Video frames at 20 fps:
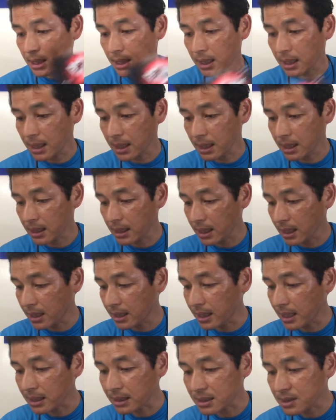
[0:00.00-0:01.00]
And then
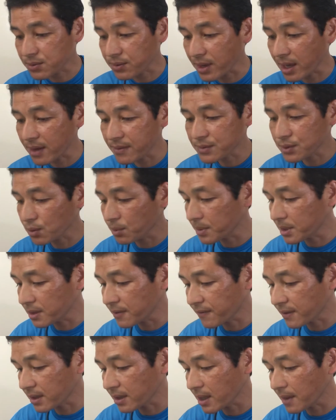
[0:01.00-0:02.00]
necklace, we have so many
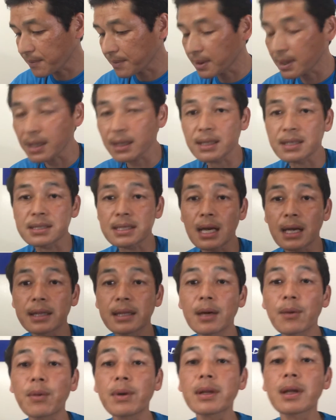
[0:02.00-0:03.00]
different types of necklace. Uh,
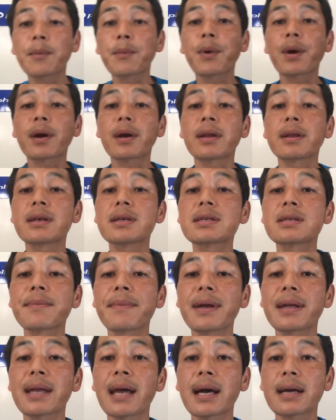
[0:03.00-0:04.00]
the one I'm wearing, this is
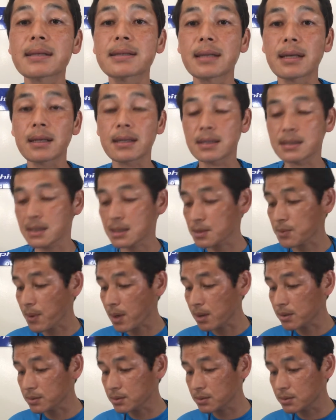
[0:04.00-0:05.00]
Metax necklace as
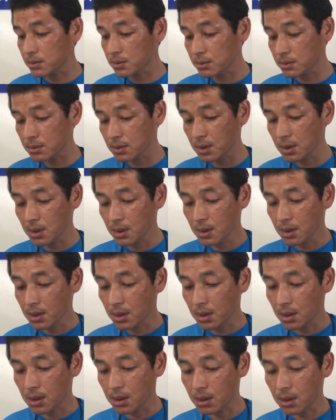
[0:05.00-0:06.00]
well too.
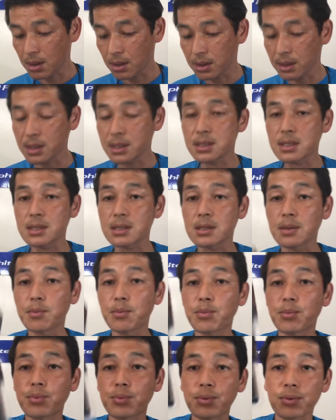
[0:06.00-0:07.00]
Uh, this is a
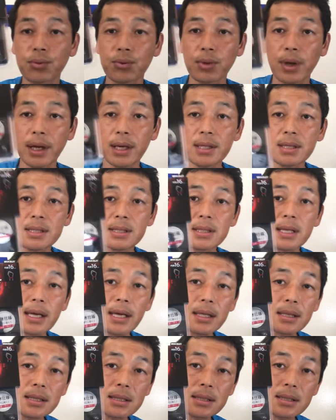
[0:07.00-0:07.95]
bracelet.